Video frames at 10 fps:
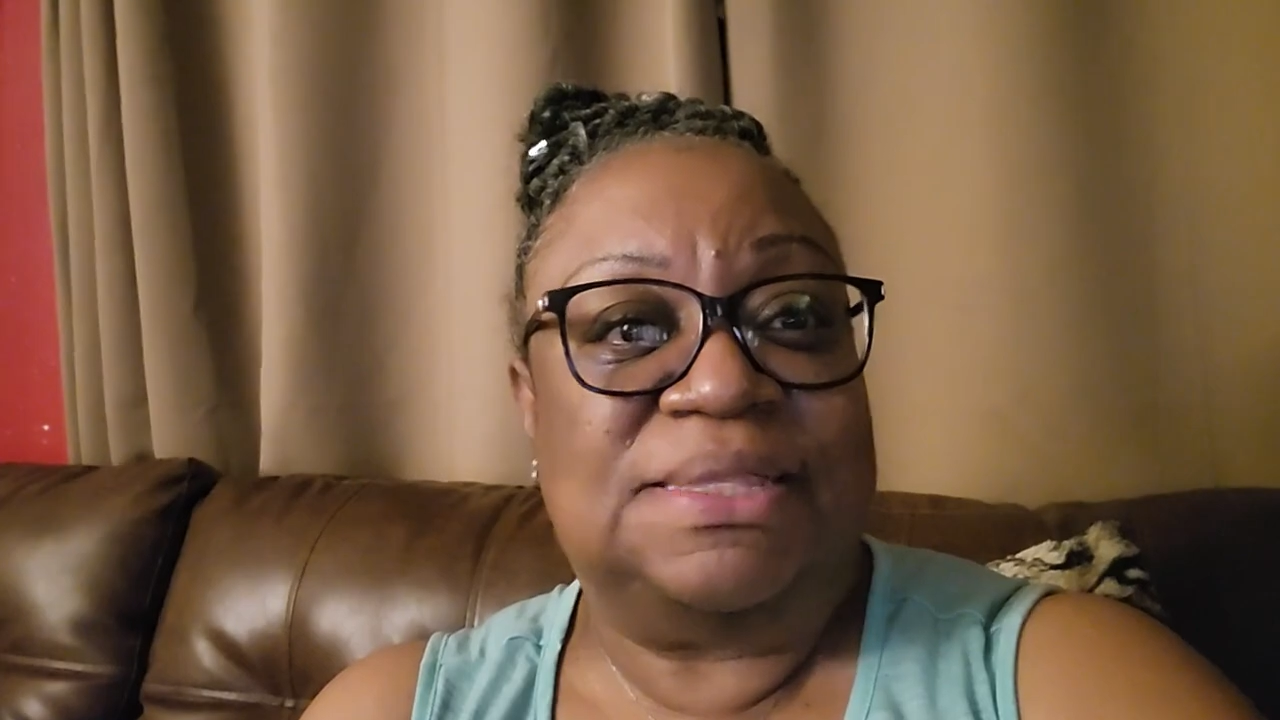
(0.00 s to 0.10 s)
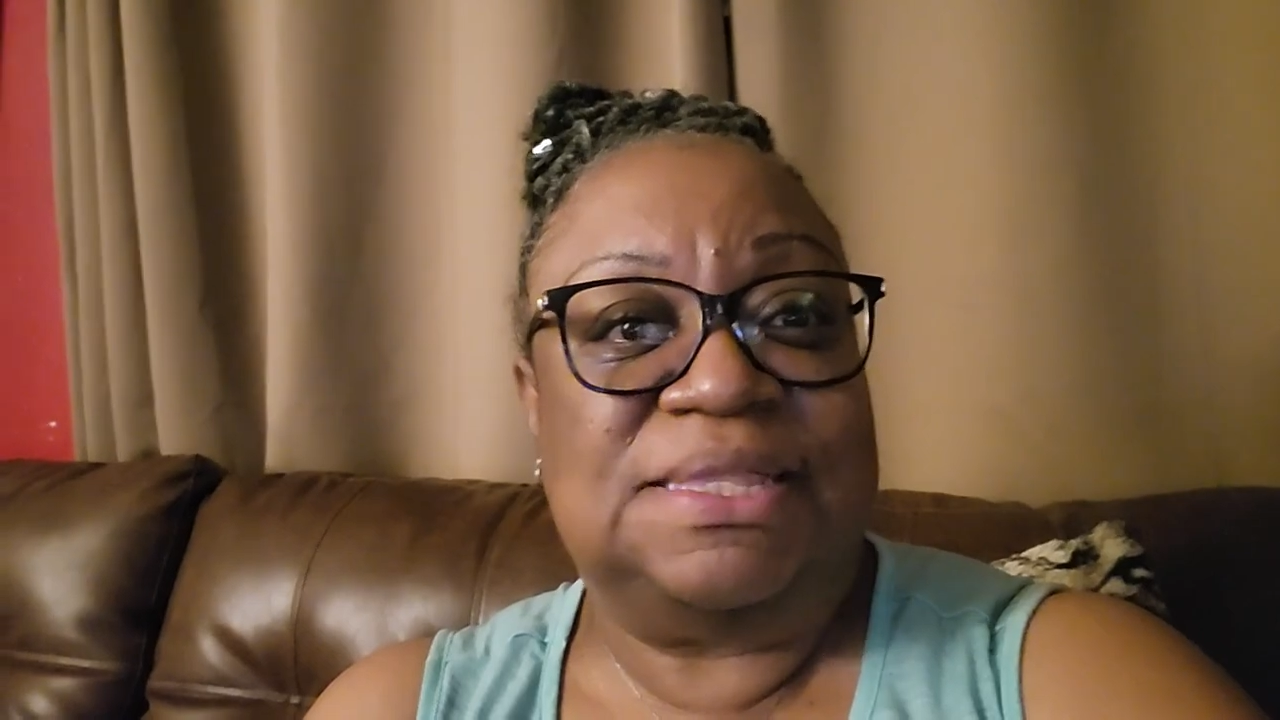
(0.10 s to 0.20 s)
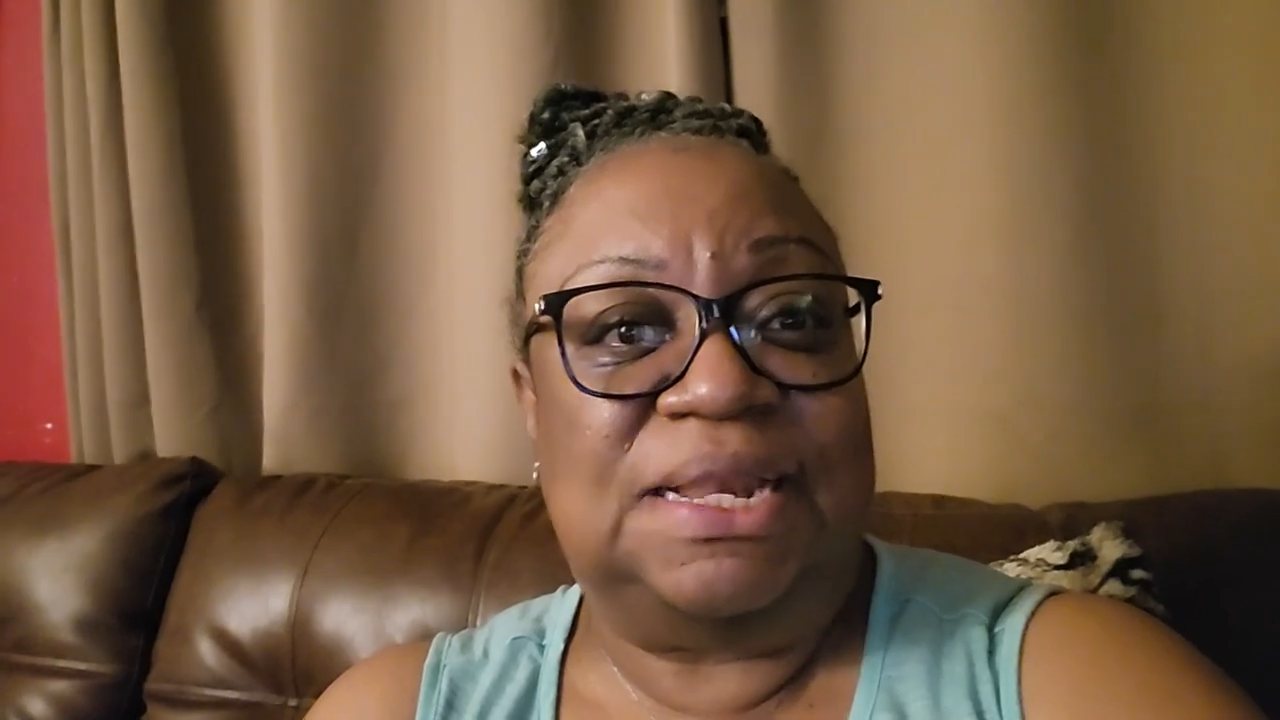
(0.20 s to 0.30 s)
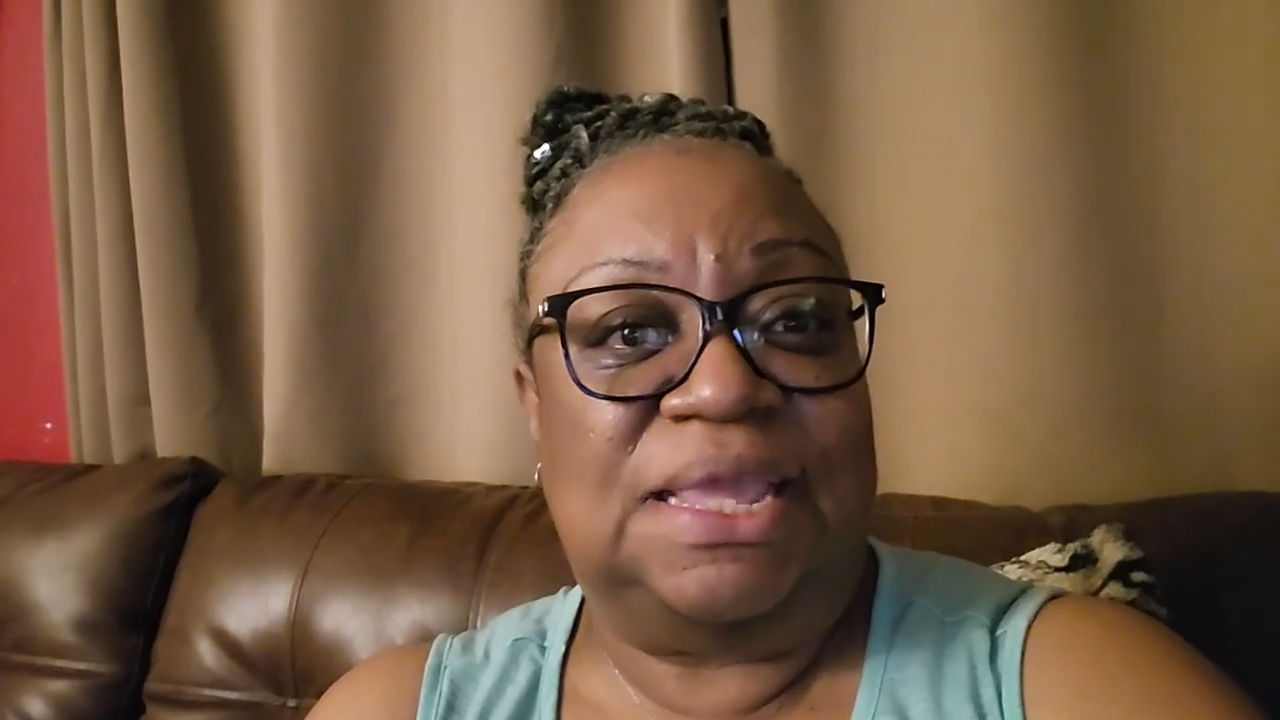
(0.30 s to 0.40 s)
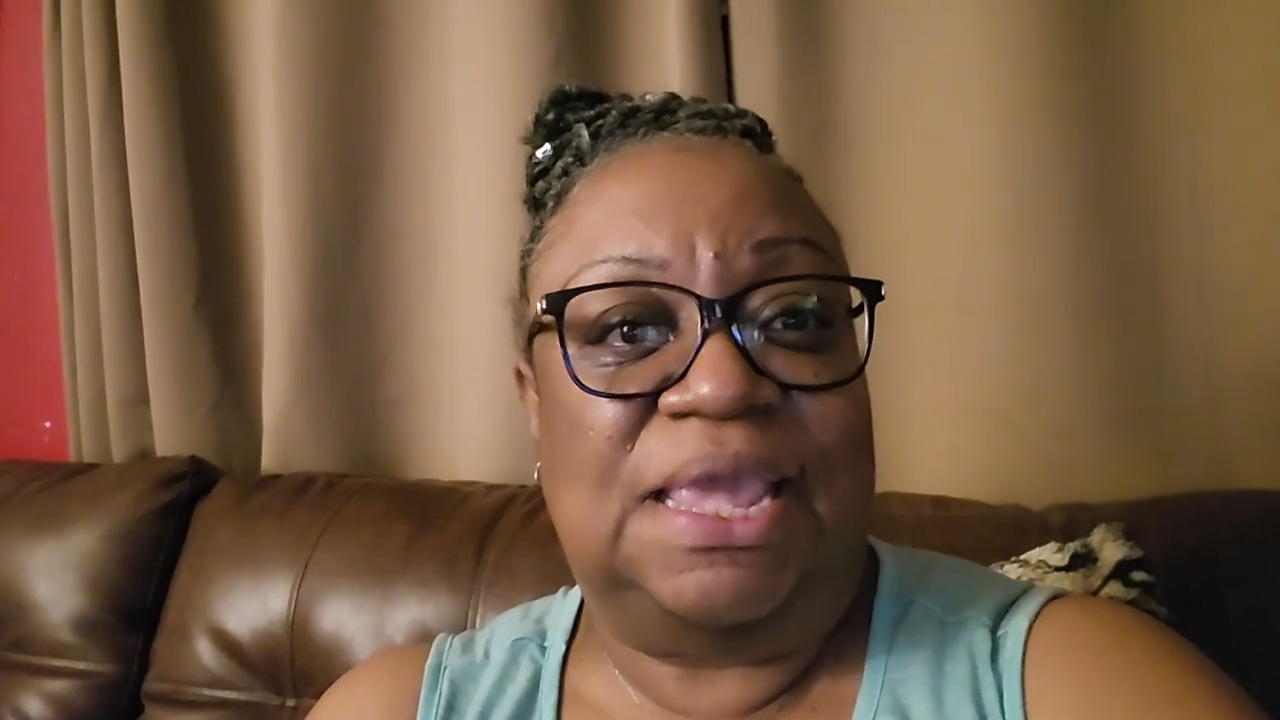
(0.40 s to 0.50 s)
sitting